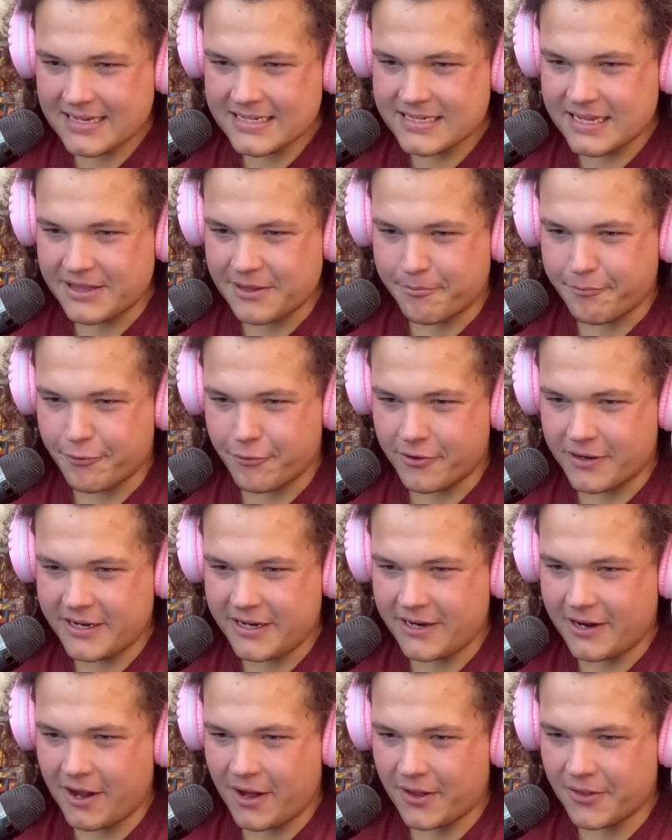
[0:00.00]
To the
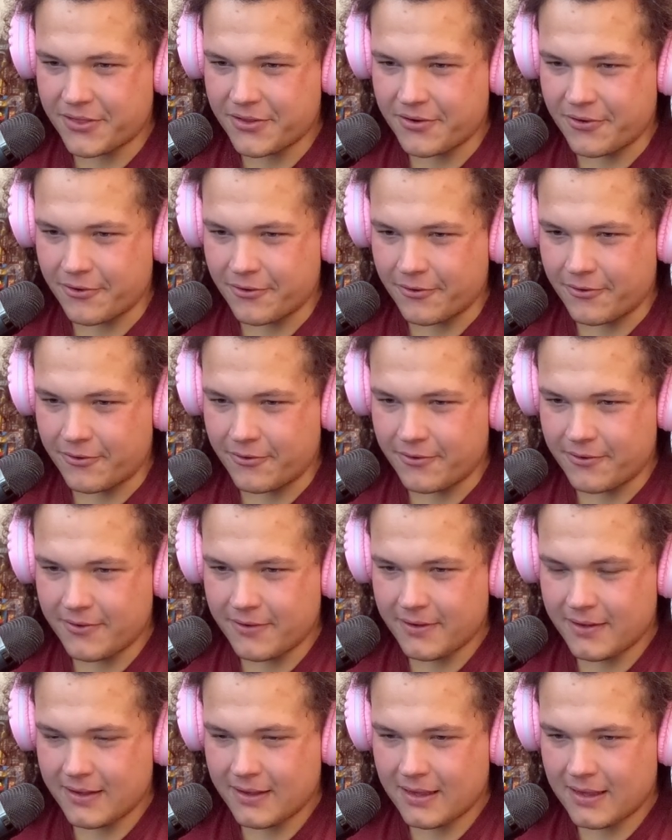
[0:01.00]
pretty goth girl
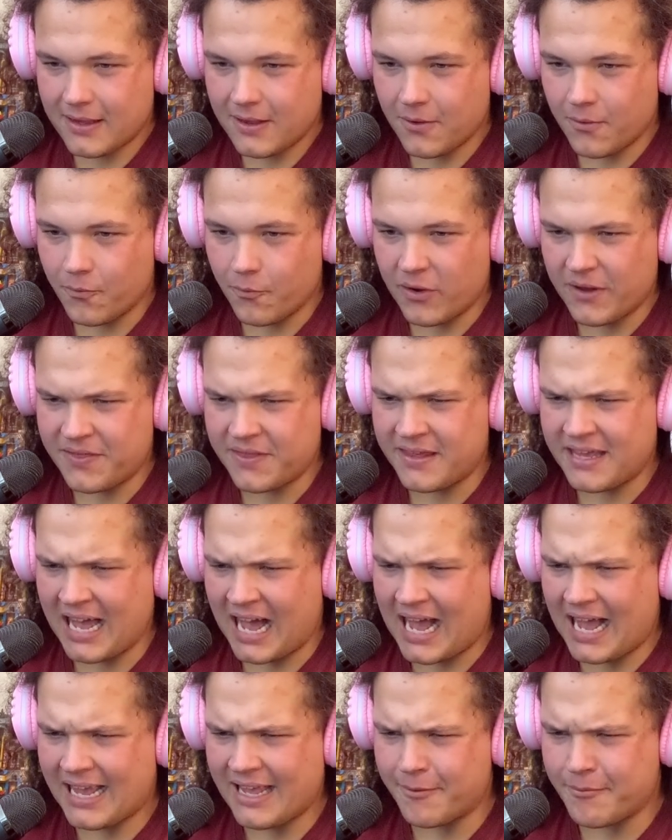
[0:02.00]
with
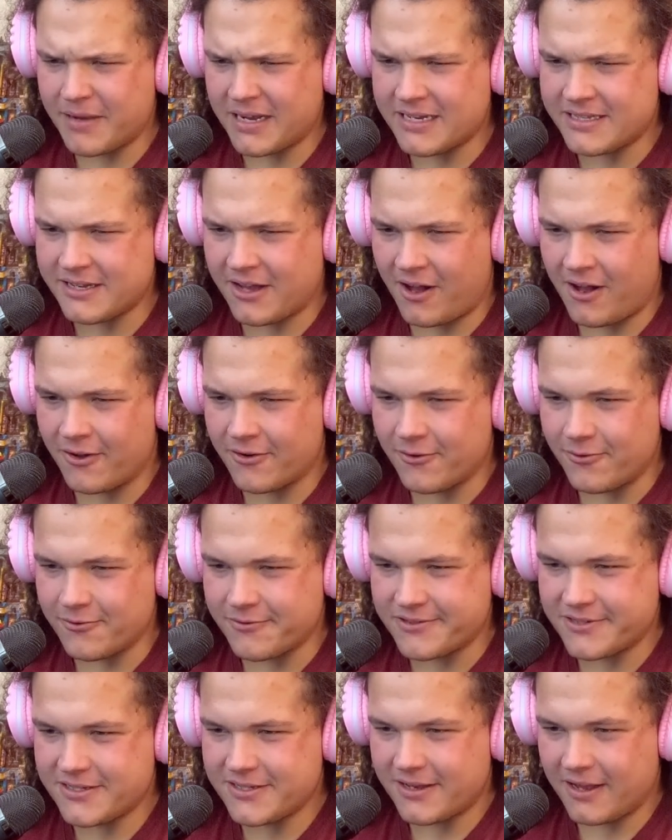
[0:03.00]
guy at
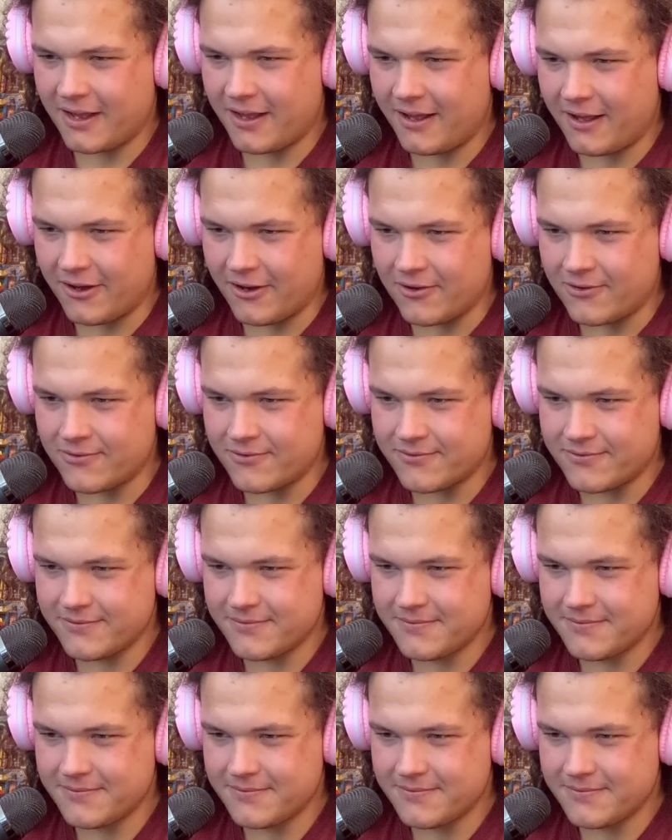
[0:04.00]
McDonald's. Uh-oh.